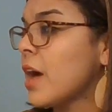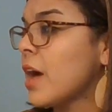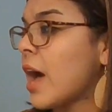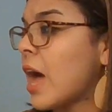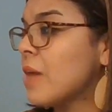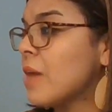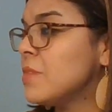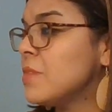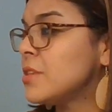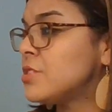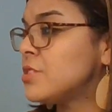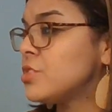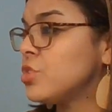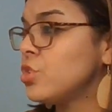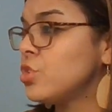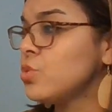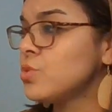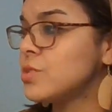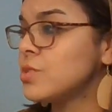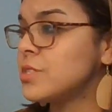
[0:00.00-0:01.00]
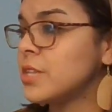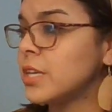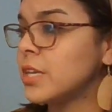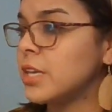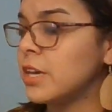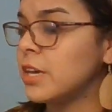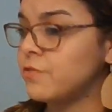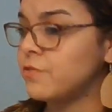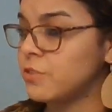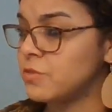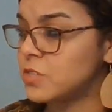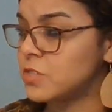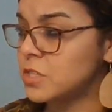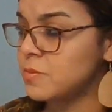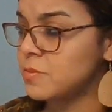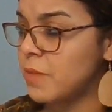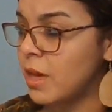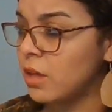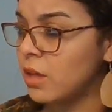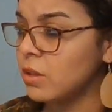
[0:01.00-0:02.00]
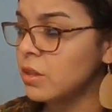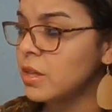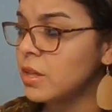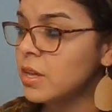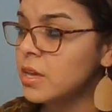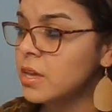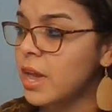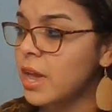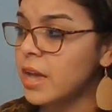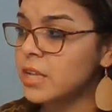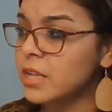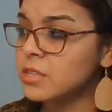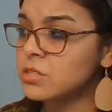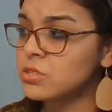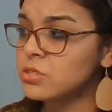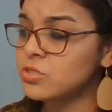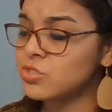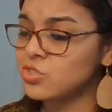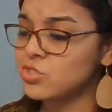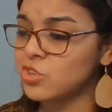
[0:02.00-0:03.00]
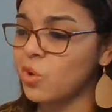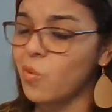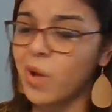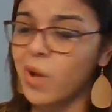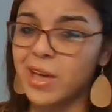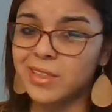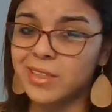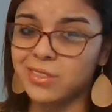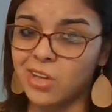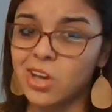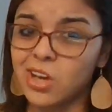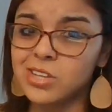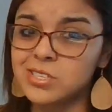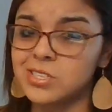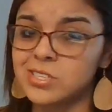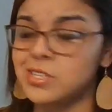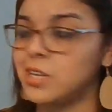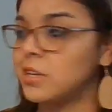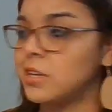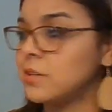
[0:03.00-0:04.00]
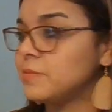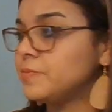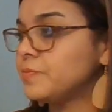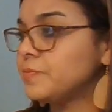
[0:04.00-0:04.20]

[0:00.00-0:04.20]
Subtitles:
"I misused the gift of smell, and so I lost it.